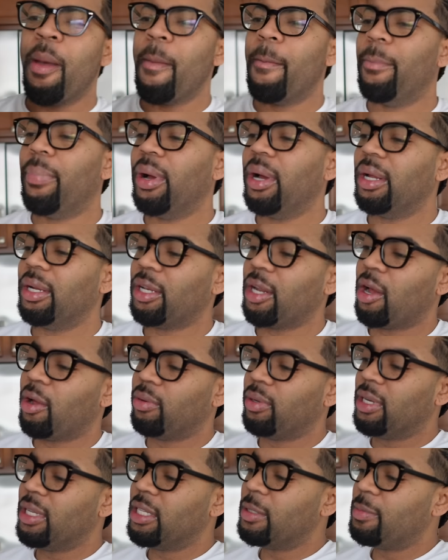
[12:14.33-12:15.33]
but
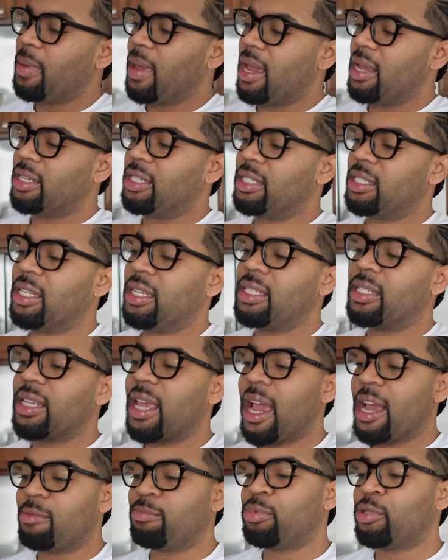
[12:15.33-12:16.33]
on this page, it says,
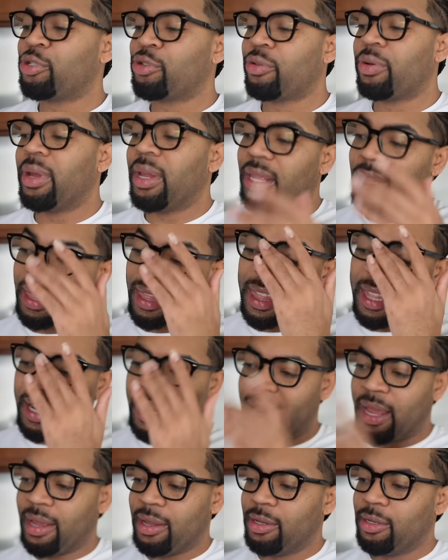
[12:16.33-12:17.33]
capturing the
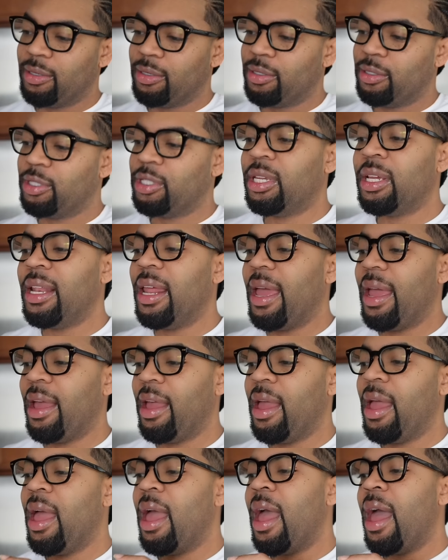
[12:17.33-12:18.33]
day. Today.
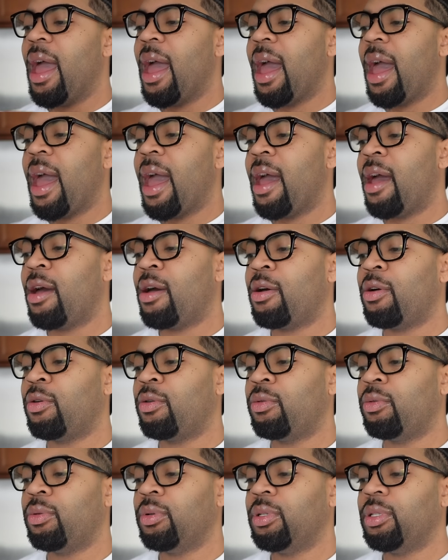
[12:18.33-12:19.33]

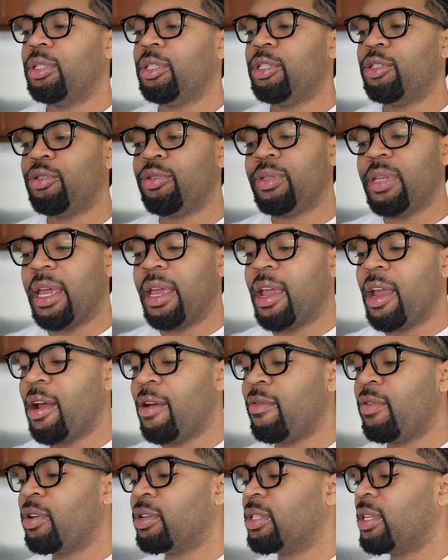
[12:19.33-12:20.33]
How did you take care
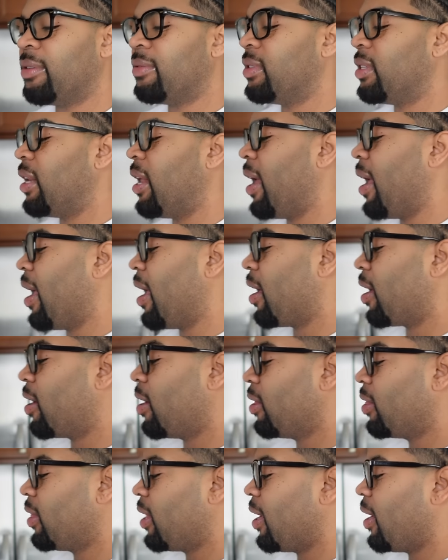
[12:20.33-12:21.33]
of yourself today? A
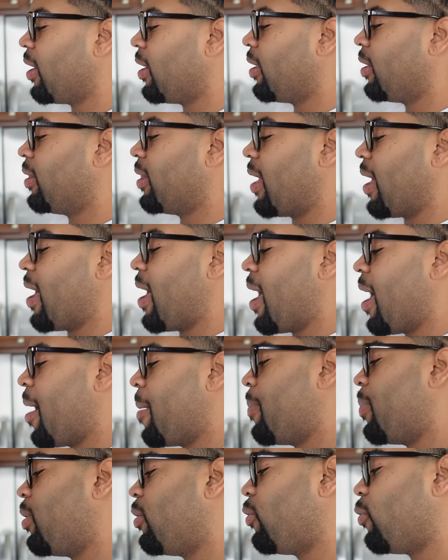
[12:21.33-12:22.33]
good thing that
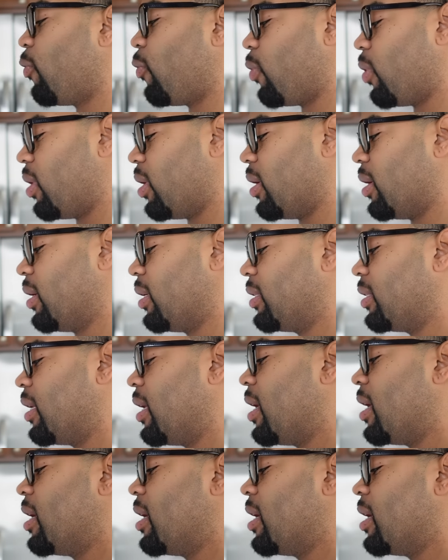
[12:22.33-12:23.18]
happened was